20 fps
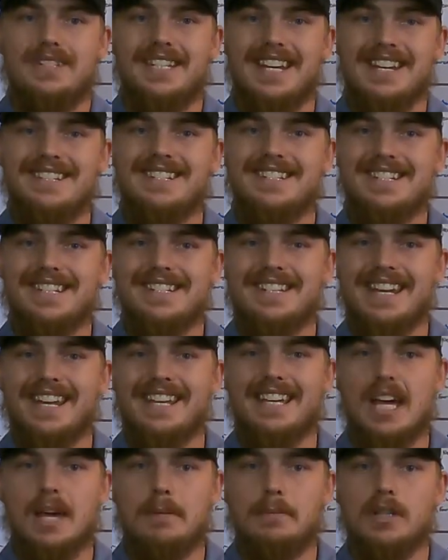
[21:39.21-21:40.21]
Taste is
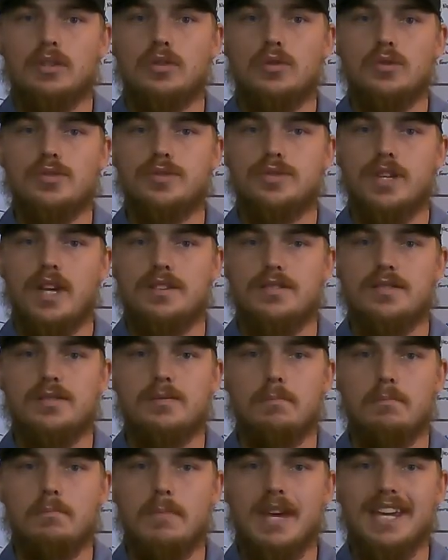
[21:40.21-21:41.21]
a chemical
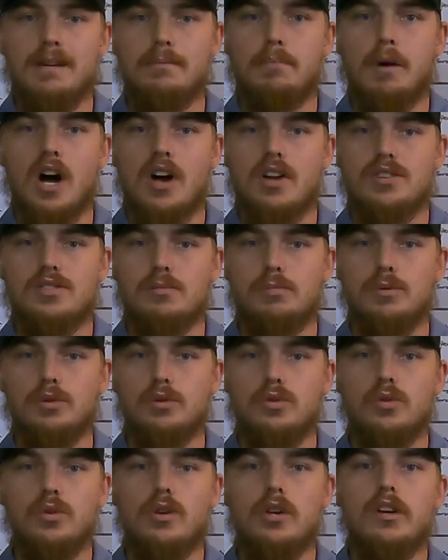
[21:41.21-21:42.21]
sense made
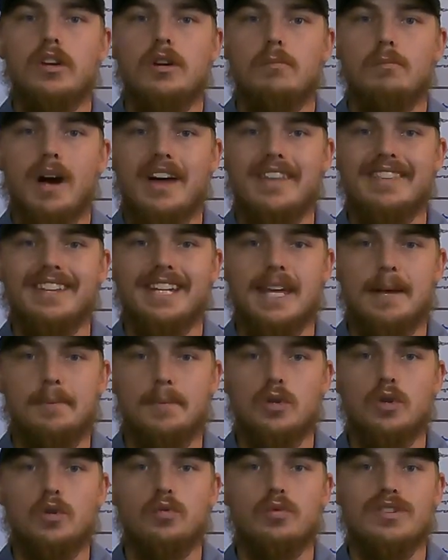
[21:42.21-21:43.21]
possible by the
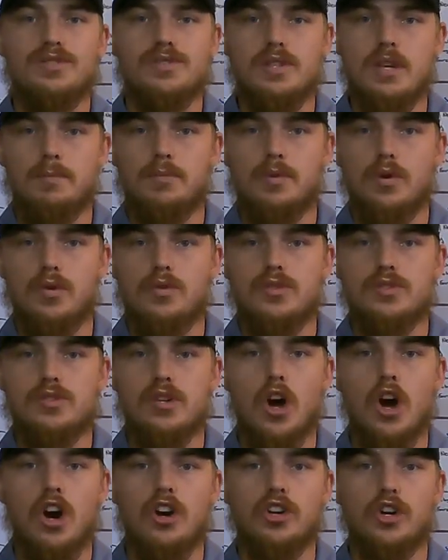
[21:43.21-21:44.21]
chemical
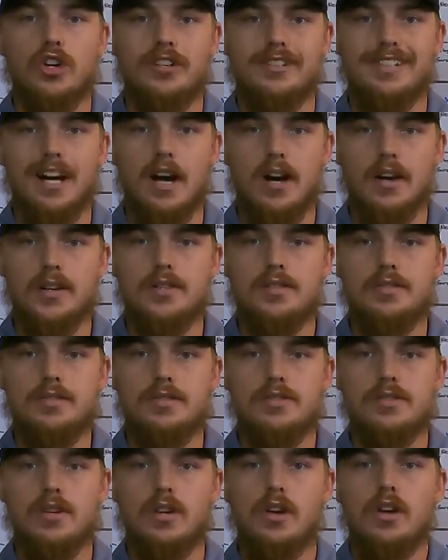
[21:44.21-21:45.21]
receptors on our
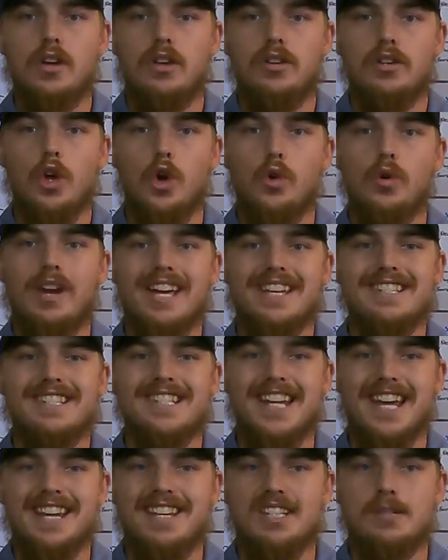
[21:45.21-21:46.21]
tongues, known
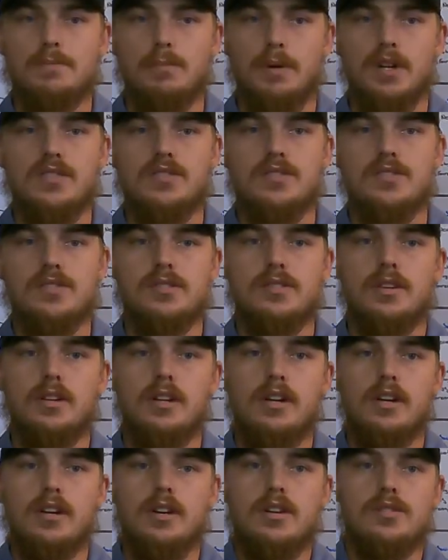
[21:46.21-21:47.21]
as taste buds.
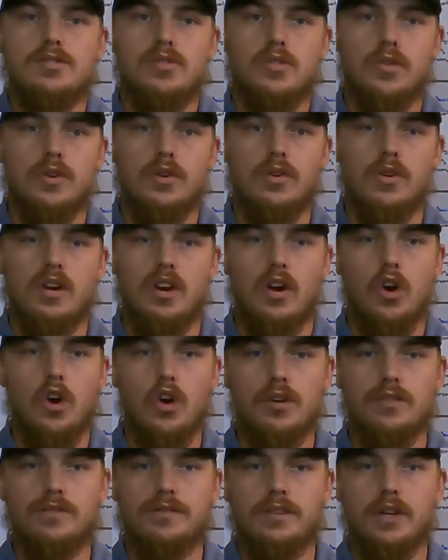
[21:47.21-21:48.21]
So there
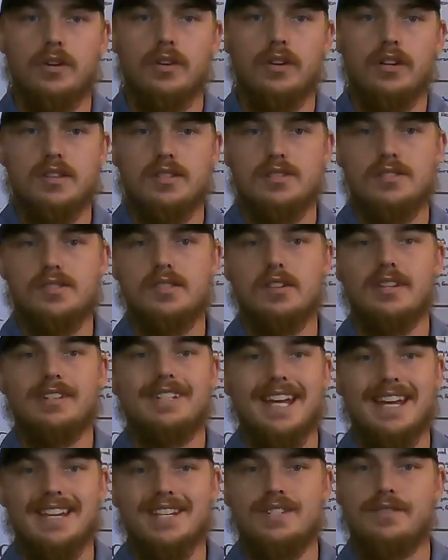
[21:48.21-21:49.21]
are various
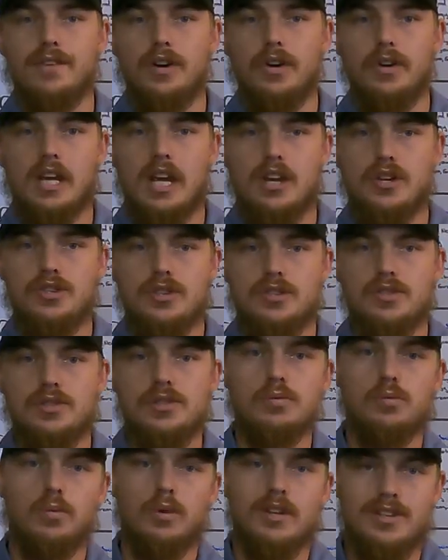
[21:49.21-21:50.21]
taste
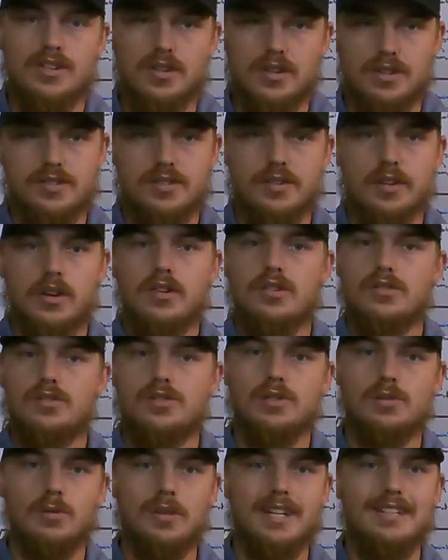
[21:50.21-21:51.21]
variations, which is
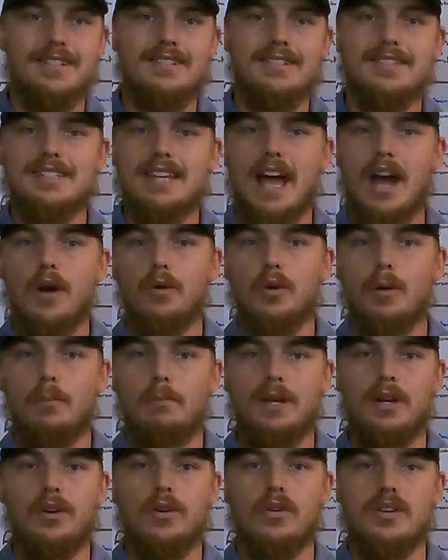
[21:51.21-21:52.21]
sweet, sour,
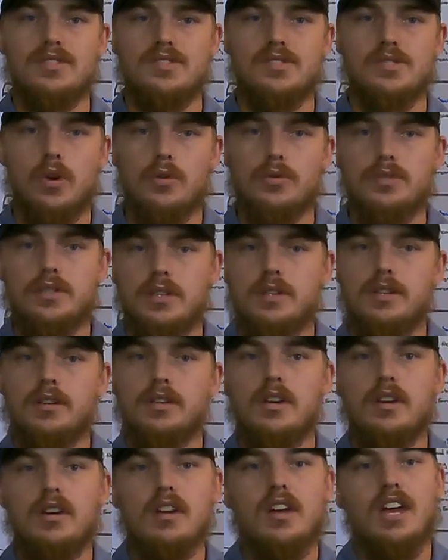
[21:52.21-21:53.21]
bitter, and salty.
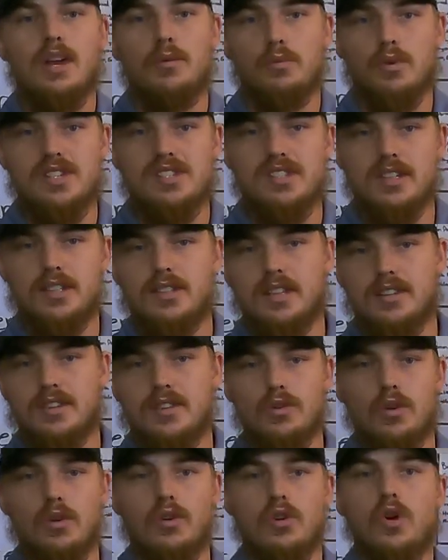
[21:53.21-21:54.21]
And we see that
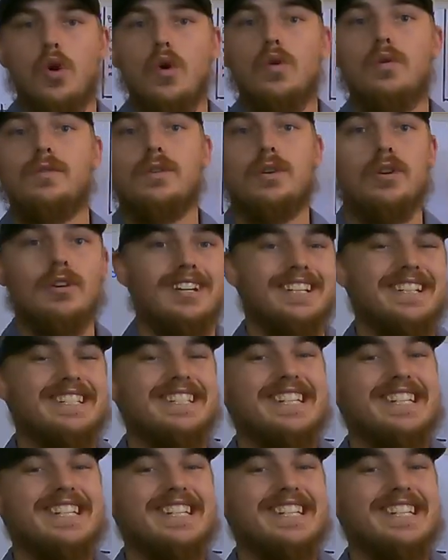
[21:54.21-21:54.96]
there are over